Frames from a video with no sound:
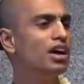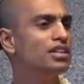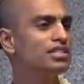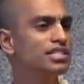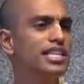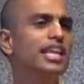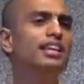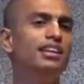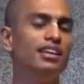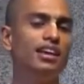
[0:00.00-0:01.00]

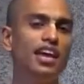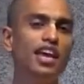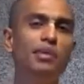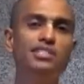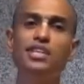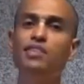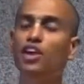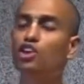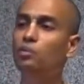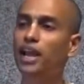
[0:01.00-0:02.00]
sin he must have
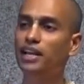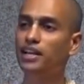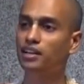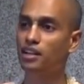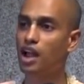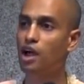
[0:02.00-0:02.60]
accumulated.